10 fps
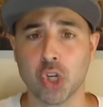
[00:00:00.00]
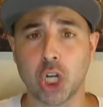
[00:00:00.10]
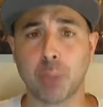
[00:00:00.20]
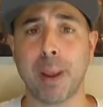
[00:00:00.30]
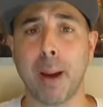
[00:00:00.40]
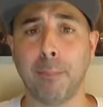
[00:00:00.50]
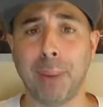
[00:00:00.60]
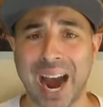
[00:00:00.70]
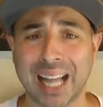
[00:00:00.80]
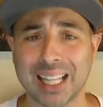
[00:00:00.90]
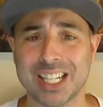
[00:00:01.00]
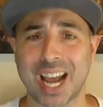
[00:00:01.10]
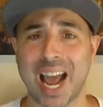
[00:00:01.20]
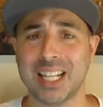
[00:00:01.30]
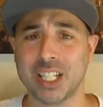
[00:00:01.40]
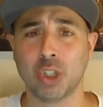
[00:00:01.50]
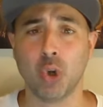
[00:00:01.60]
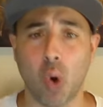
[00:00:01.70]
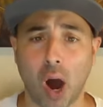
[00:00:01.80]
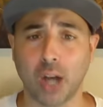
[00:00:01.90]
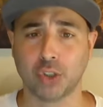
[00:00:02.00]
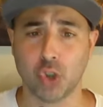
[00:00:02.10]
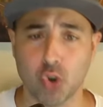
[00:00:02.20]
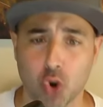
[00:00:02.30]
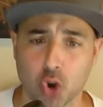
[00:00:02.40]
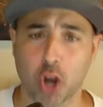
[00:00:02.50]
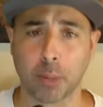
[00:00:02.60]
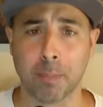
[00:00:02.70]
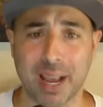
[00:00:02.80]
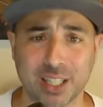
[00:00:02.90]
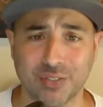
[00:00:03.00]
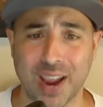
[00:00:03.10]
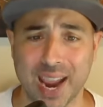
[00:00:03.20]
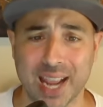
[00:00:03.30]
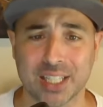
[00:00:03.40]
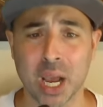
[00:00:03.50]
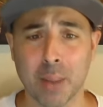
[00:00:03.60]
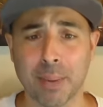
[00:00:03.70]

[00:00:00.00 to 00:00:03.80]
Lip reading: should be apologizing to us New York Mets fans